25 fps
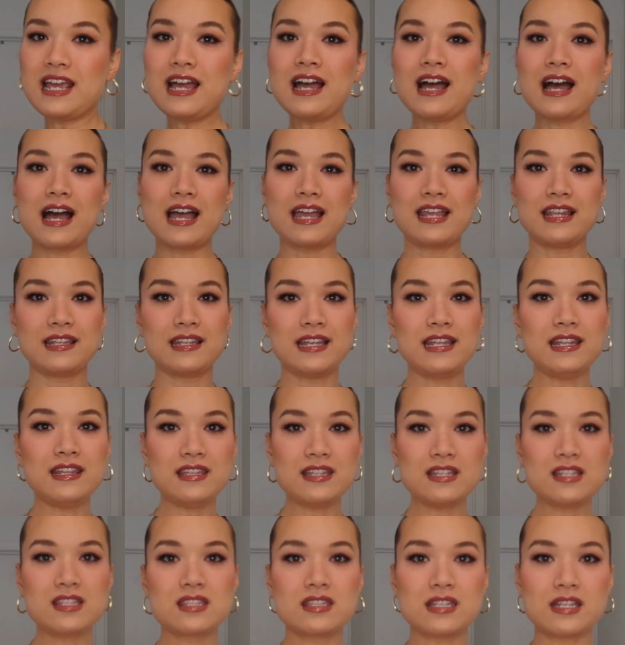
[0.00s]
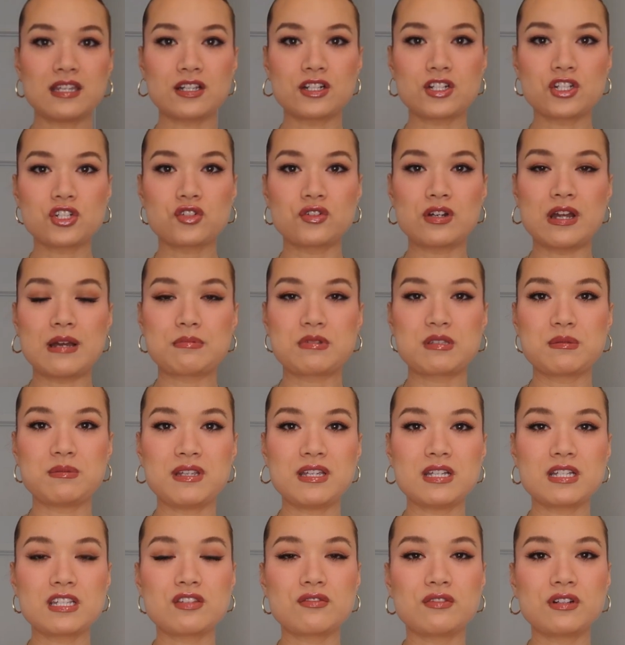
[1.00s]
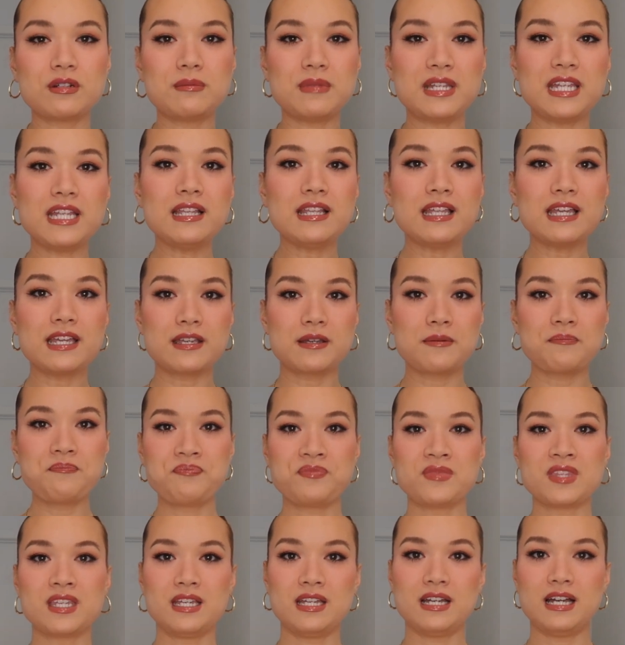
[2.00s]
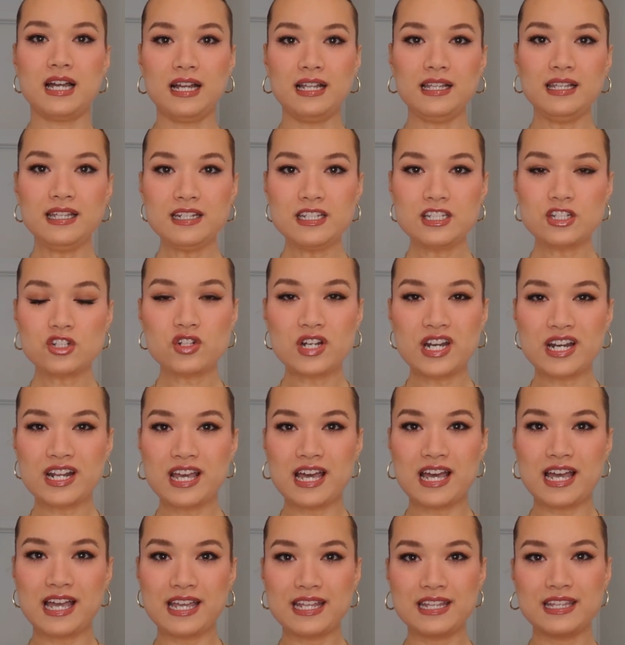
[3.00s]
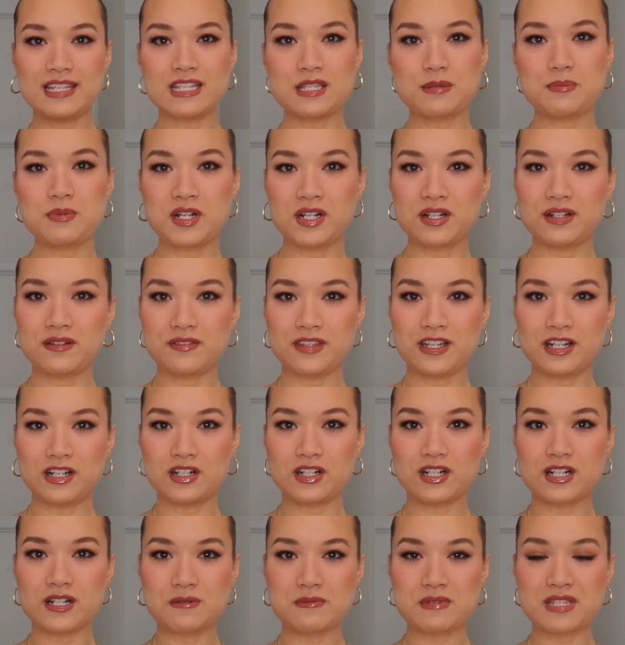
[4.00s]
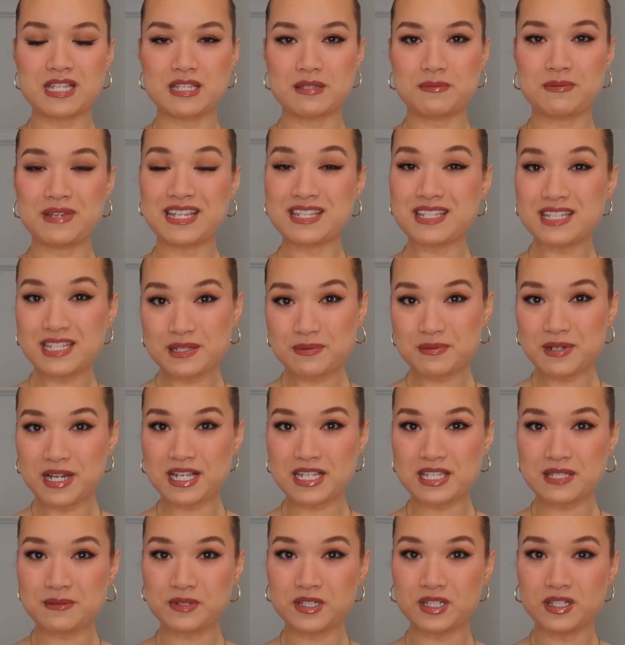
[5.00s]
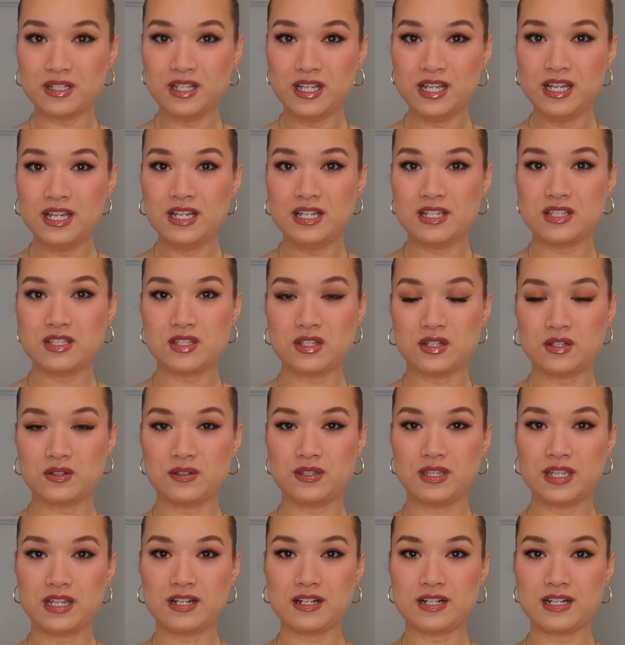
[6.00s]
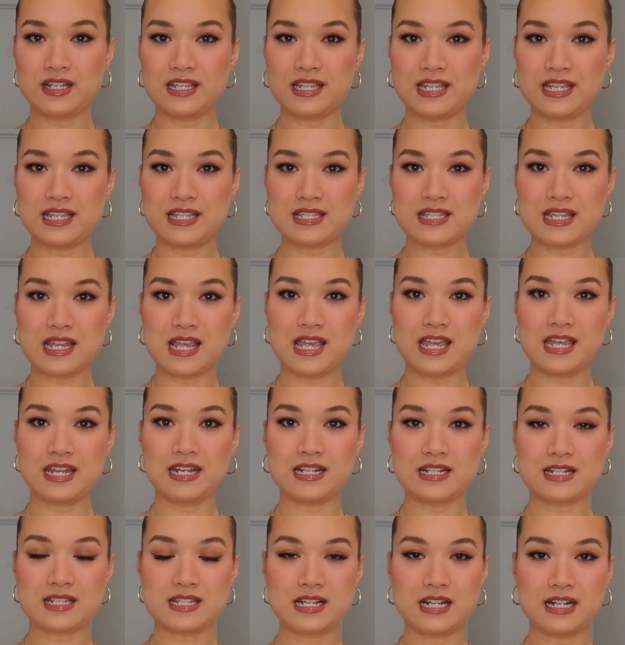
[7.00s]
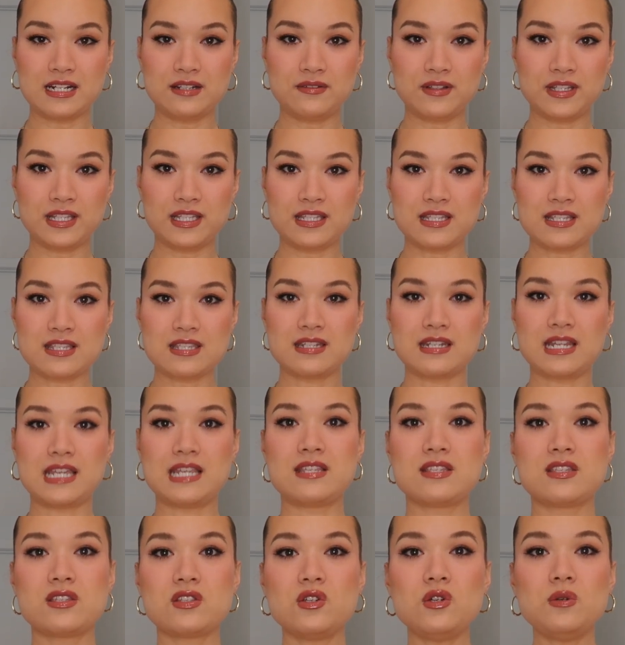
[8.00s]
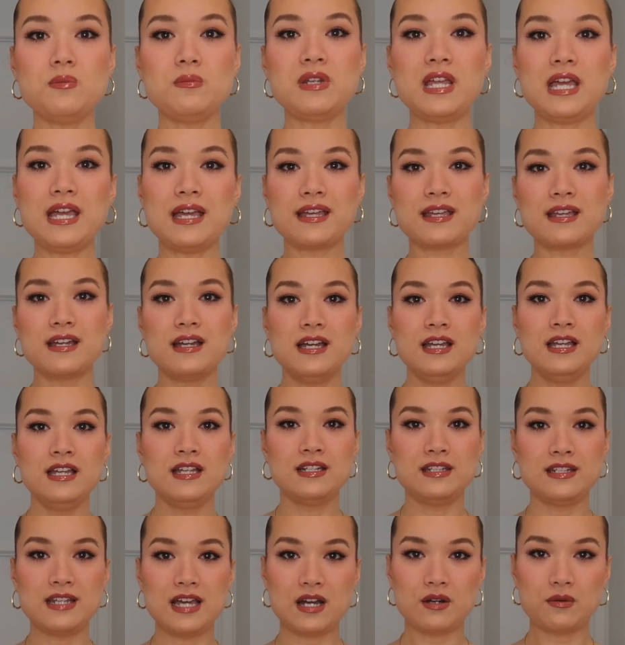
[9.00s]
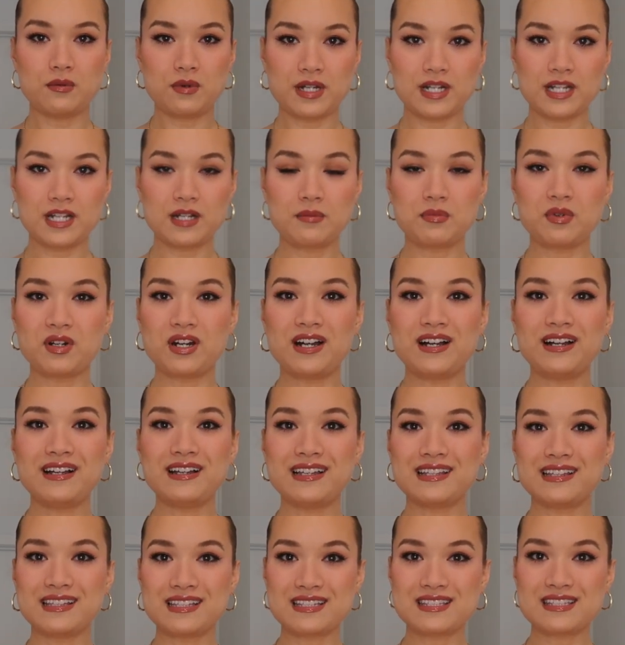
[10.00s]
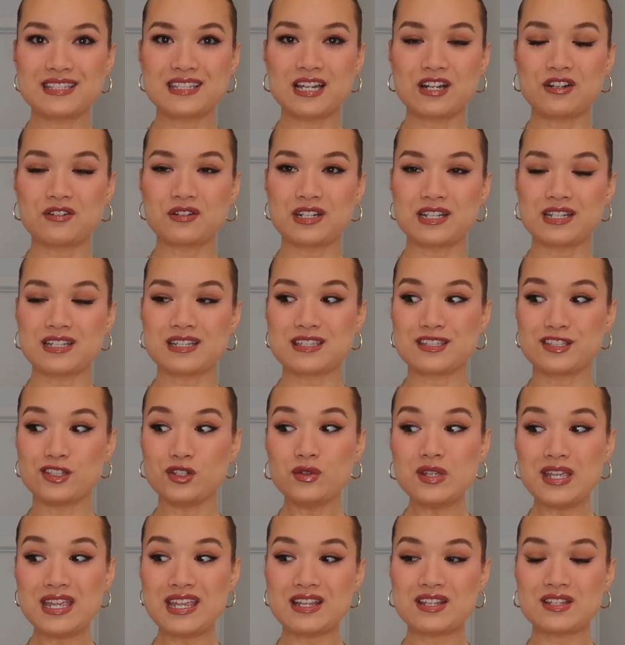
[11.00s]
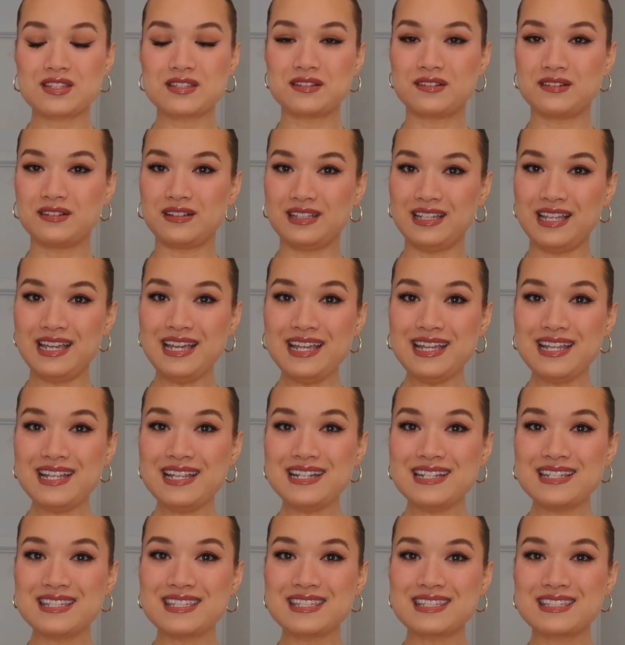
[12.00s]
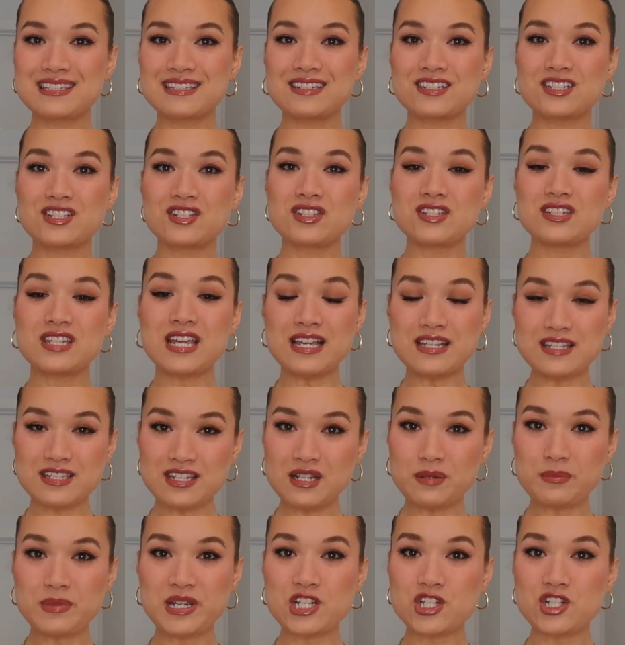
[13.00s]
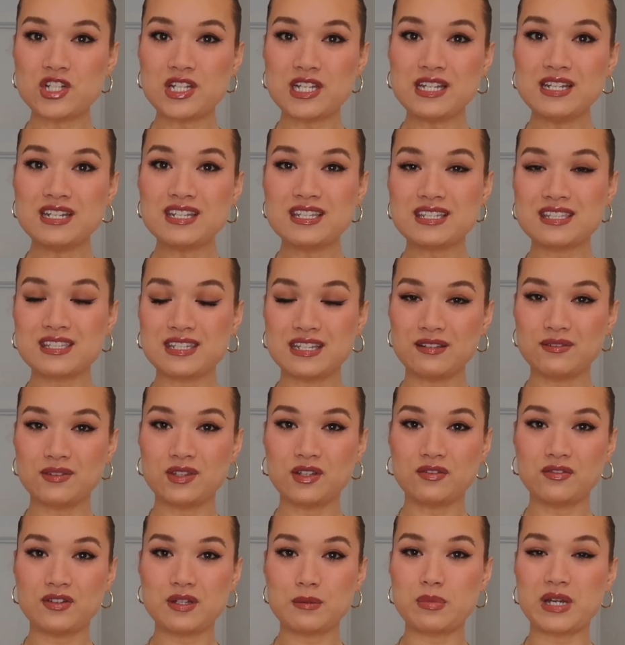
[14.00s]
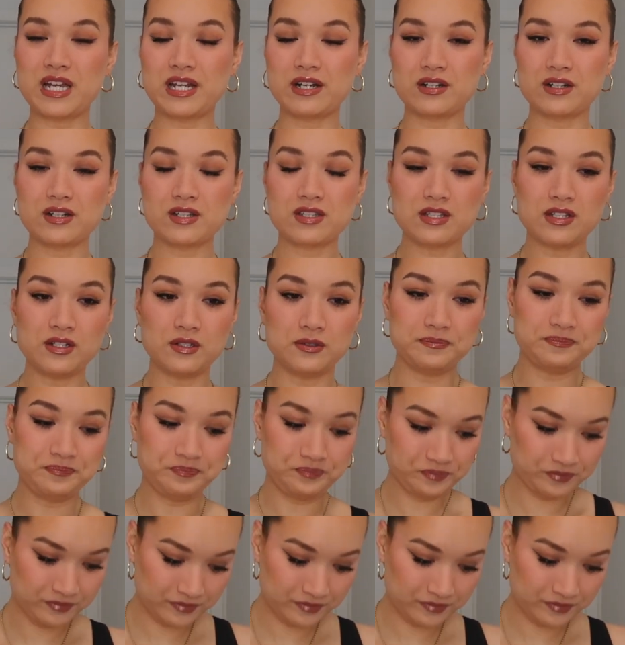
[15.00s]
yeah, I like these thicker straps because for me, like, I like to try to hide this part of the arms as best as possible. So there it is, and it's kind of like this nice scoop neck, not wearing a bra, and this is how it is looking. So let's test out my jeans to see if they'll fit better. So